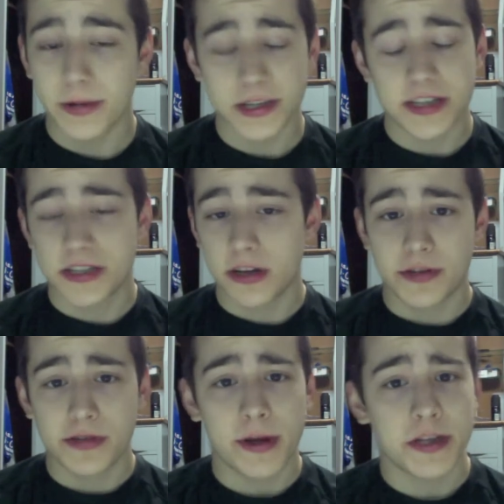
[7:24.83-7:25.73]
because I still have
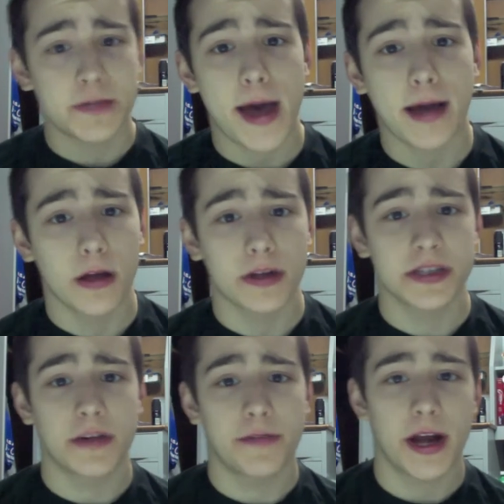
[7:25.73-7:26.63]
a tremendous backlog of
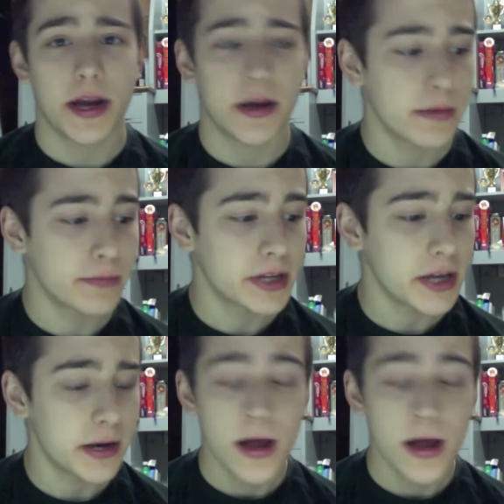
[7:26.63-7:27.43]
stuff that I need to complete.